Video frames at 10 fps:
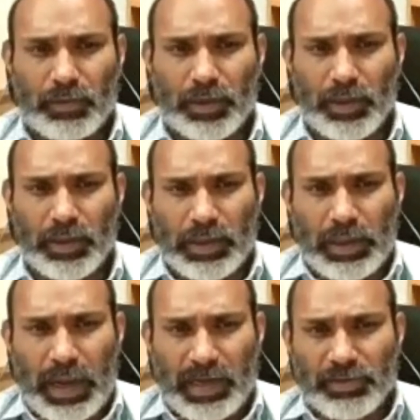the
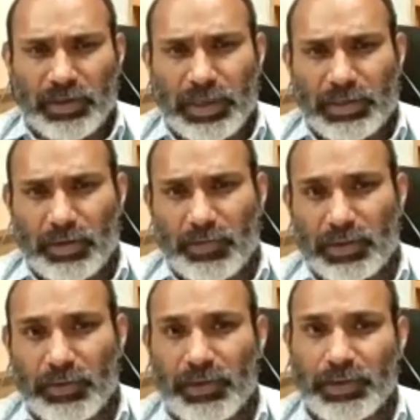adjudication of
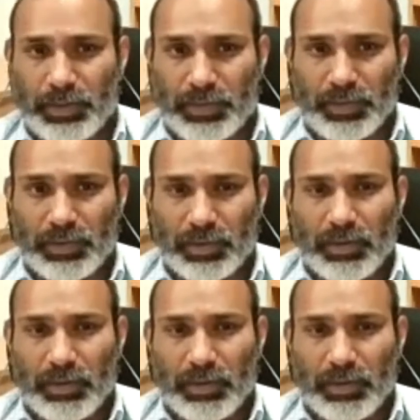civil disputes